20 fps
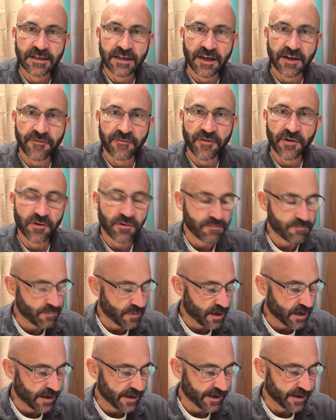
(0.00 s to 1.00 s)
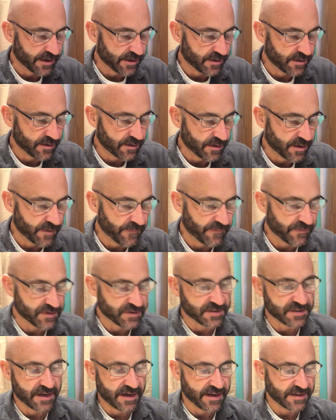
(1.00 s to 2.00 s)
if your mind
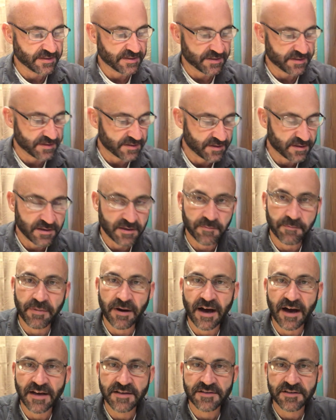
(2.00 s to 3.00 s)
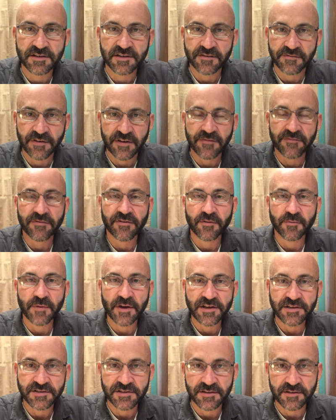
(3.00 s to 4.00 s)
emphasizes the positive
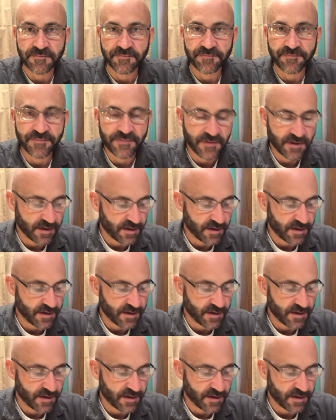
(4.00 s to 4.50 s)
information,